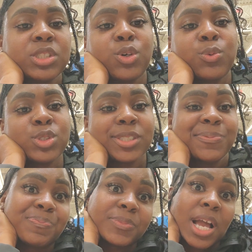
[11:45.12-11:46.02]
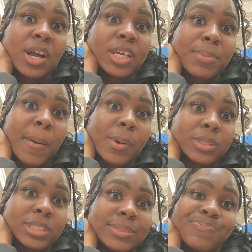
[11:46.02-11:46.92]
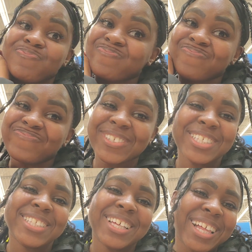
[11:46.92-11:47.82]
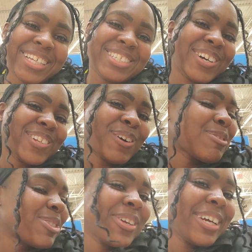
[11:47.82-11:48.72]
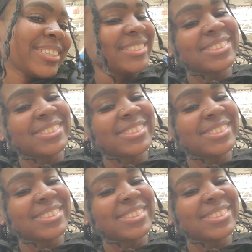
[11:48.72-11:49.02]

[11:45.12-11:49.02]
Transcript: So we'll see. I'll keep y'all posted. Just to let y'all know I'm still here.